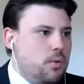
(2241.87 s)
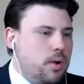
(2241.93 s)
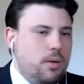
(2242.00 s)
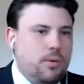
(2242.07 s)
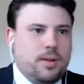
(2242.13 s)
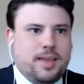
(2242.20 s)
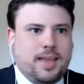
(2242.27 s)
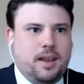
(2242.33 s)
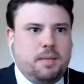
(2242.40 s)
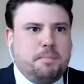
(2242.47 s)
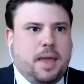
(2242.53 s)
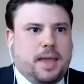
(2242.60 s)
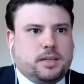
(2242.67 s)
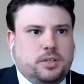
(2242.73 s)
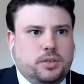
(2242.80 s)
Well, getting
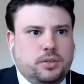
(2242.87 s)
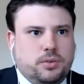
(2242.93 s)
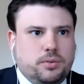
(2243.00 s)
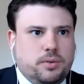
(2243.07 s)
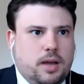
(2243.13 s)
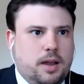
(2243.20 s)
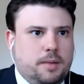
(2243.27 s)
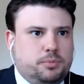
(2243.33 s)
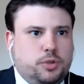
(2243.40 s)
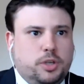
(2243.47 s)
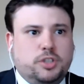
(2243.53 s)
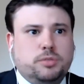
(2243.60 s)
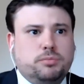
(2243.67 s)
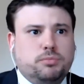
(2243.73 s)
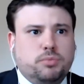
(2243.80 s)
back to
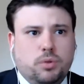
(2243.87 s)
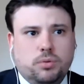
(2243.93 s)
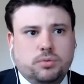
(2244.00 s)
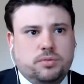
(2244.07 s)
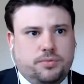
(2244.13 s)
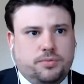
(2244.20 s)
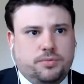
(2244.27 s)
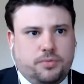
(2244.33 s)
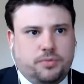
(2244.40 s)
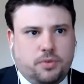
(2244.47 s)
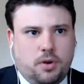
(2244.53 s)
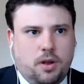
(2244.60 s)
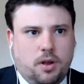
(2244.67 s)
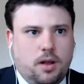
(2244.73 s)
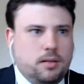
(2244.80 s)
arbitration rules
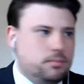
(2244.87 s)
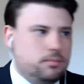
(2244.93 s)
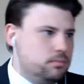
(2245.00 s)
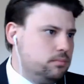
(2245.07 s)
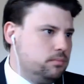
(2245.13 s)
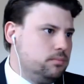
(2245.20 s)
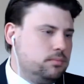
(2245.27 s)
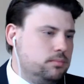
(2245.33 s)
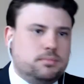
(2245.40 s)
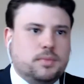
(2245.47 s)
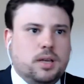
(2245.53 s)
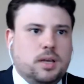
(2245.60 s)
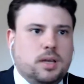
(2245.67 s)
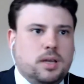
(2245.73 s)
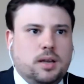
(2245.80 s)
from
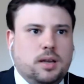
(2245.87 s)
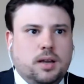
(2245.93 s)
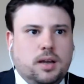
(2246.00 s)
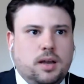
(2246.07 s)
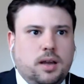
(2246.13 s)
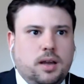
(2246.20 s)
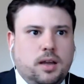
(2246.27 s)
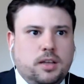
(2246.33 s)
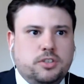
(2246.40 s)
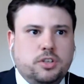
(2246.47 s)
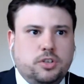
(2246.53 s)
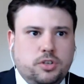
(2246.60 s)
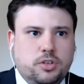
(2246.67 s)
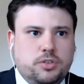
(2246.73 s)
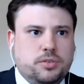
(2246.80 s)

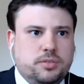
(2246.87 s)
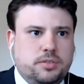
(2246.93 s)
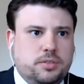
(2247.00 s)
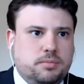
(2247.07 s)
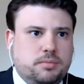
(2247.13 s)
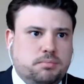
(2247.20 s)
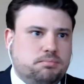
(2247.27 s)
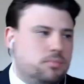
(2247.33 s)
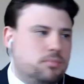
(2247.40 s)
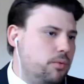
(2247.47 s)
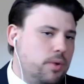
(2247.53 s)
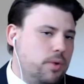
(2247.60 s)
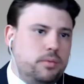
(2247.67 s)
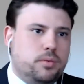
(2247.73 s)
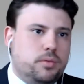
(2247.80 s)
institutions
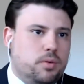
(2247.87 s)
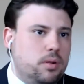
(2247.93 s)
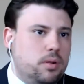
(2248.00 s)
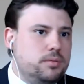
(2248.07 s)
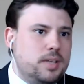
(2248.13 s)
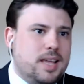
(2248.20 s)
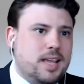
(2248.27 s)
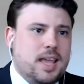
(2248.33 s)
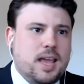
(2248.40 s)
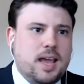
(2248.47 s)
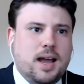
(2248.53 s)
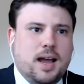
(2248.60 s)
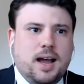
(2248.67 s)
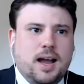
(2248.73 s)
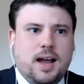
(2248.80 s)
around the world,
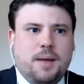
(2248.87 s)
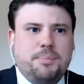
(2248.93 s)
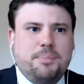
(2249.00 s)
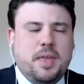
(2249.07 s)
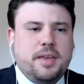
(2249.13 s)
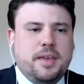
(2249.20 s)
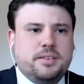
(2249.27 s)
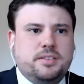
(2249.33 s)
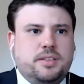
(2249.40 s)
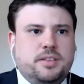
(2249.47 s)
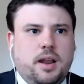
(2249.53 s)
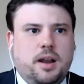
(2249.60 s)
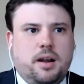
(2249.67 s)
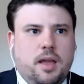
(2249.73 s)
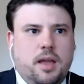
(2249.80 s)
is
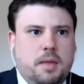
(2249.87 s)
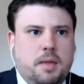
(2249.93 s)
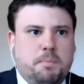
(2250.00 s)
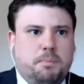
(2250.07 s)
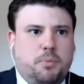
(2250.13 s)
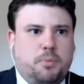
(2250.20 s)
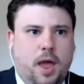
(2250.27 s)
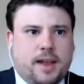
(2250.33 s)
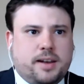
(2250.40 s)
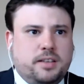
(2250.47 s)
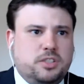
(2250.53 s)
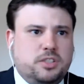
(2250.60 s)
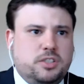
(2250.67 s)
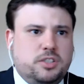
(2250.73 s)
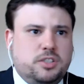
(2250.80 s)
there a
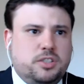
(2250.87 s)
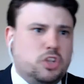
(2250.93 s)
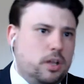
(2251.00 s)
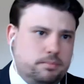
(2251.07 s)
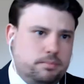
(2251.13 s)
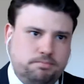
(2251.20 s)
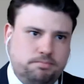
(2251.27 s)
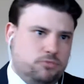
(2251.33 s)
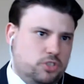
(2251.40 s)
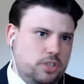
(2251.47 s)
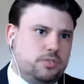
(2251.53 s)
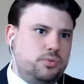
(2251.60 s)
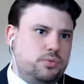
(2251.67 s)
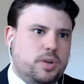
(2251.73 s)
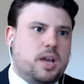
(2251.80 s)
practice, not
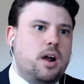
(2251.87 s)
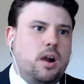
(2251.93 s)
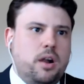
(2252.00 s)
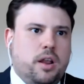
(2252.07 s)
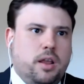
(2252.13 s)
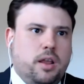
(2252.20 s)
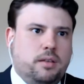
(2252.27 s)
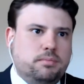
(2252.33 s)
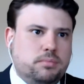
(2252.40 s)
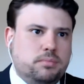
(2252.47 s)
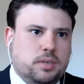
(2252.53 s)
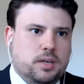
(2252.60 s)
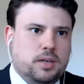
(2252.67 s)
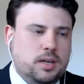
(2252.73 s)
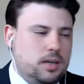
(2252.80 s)
just regarding
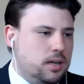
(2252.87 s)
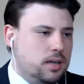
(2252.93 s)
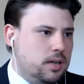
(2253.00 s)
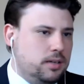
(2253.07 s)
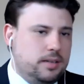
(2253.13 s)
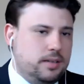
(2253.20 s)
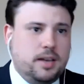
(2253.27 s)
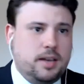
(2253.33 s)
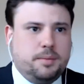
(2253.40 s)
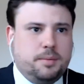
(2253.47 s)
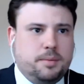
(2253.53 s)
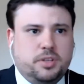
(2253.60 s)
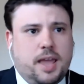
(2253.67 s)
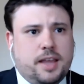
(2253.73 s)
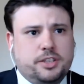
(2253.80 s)
data
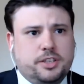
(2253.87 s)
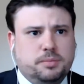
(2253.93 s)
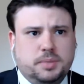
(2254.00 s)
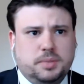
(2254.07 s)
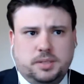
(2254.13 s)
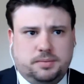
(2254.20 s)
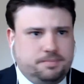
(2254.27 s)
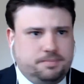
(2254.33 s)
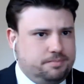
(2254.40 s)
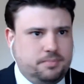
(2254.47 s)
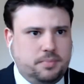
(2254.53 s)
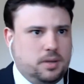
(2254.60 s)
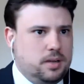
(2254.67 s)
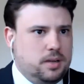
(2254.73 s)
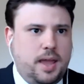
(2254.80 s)
protection, but
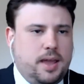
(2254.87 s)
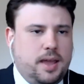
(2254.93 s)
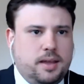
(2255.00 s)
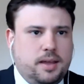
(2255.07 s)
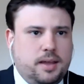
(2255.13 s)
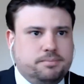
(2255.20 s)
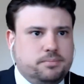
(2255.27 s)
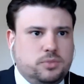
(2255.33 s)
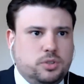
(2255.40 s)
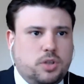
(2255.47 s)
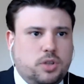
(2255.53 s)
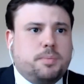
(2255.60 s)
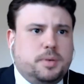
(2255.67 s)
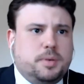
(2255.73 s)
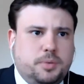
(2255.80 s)
to
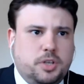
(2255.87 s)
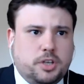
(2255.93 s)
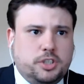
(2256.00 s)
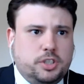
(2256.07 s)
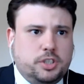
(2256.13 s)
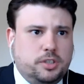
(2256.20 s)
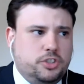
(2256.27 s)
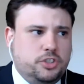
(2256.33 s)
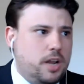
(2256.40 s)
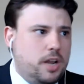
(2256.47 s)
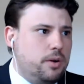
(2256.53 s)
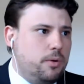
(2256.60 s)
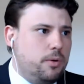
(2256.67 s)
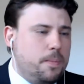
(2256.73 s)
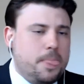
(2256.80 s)
document protection in
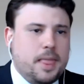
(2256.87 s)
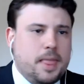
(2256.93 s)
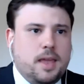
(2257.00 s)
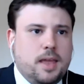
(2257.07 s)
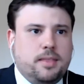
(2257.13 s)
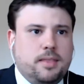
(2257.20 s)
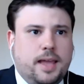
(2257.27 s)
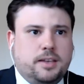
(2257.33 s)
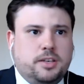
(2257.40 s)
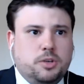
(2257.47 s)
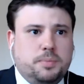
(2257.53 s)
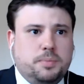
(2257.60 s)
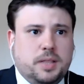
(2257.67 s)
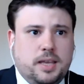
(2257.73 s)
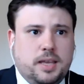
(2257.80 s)
general, that you
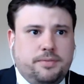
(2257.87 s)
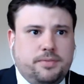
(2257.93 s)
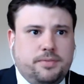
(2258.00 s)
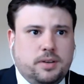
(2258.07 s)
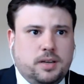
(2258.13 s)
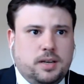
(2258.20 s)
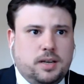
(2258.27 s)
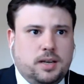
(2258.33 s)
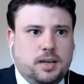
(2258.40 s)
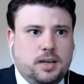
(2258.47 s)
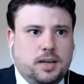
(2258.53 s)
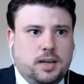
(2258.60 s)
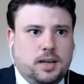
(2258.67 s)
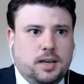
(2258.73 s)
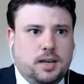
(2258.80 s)
believe
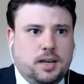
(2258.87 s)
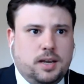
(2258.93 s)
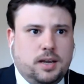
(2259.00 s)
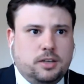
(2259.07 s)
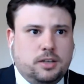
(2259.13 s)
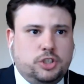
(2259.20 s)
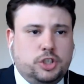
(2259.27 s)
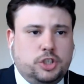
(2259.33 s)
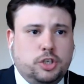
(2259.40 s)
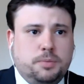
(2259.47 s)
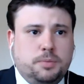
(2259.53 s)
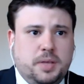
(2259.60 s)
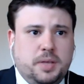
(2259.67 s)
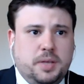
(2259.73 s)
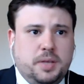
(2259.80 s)
should
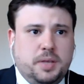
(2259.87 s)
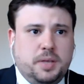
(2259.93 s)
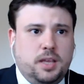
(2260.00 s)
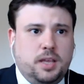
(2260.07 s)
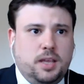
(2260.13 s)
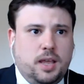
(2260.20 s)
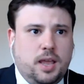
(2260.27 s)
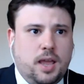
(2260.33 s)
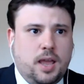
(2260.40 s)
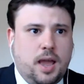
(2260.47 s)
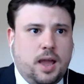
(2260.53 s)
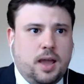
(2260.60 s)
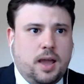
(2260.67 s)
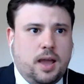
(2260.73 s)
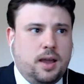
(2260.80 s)
be
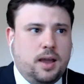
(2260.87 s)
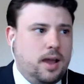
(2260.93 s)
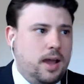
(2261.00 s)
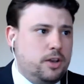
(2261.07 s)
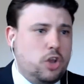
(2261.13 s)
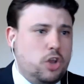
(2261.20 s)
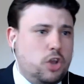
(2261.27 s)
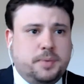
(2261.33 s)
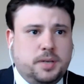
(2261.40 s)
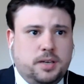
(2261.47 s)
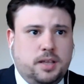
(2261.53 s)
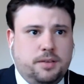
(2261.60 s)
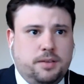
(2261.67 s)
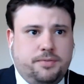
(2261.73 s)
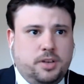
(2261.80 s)
adopted
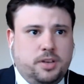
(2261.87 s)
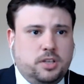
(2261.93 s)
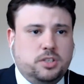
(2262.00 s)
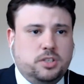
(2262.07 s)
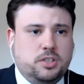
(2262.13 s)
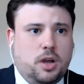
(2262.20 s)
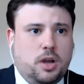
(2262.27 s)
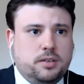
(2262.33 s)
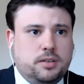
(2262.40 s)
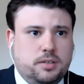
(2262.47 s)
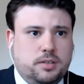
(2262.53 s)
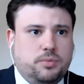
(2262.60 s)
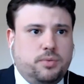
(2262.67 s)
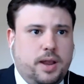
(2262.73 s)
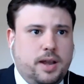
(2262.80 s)
if it is not
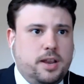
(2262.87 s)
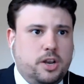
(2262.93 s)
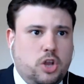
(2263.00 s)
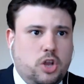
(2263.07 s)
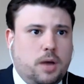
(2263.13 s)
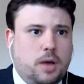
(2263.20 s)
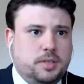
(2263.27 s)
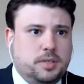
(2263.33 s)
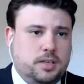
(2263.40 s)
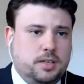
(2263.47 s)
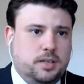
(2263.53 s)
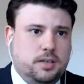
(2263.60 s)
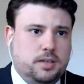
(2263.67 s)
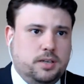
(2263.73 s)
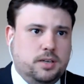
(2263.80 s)
already adopted
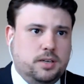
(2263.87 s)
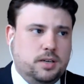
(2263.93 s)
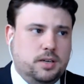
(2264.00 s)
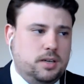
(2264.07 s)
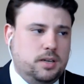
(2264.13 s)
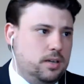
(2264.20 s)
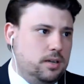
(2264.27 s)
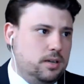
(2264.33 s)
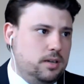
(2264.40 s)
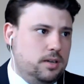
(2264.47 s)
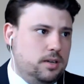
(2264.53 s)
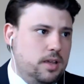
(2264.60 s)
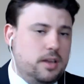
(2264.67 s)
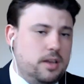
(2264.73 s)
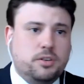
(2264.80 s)

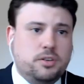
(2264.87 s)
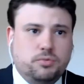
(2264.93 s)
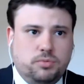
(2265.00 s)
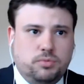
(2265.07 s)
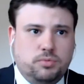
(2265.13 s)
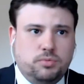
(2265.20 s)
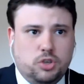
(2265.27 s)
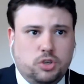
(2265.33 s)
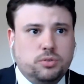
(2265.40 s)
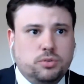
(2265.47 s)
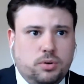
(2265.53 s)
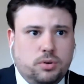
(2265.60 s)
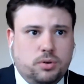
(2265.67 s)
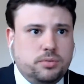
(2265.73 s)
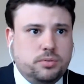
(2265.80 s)
in those
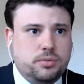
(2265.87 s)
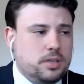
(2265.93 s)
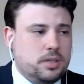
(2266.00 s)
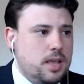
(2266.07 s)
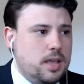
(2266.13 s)
rules?